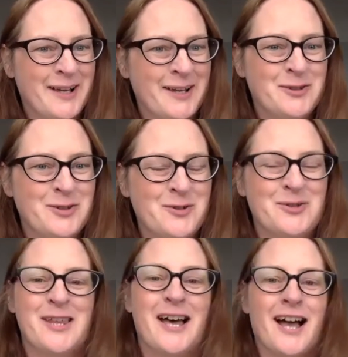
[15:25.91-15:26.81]
You chose
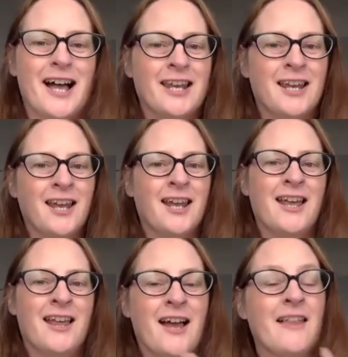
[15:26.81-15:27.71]
that, and
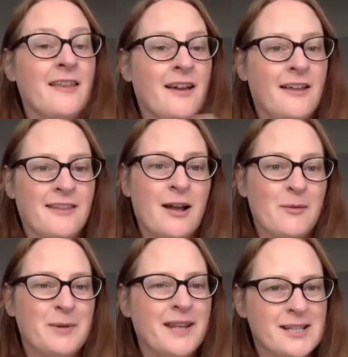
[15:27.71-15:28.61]
th- I
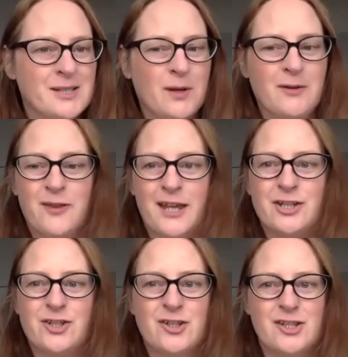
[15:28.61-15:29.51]
mean that's one of the
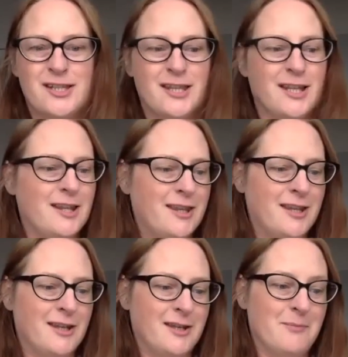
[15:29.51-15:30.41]
issues that
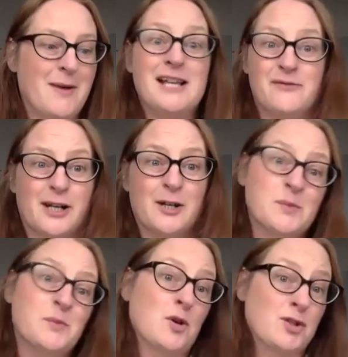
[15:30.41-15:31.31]
the Maths for Girls
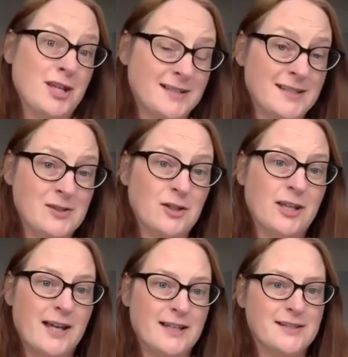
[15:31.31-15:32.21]
project is
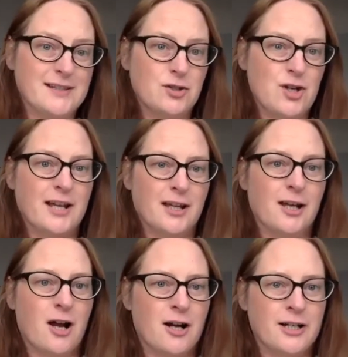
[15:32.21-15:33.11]
looking at is to try and
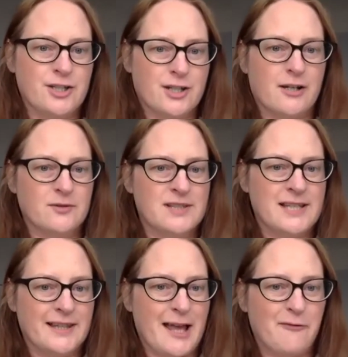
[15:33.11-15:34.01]
encourage girls to
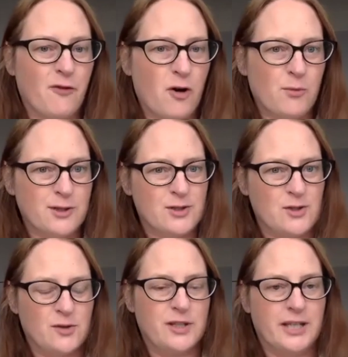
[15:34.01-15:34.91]
take that forward so they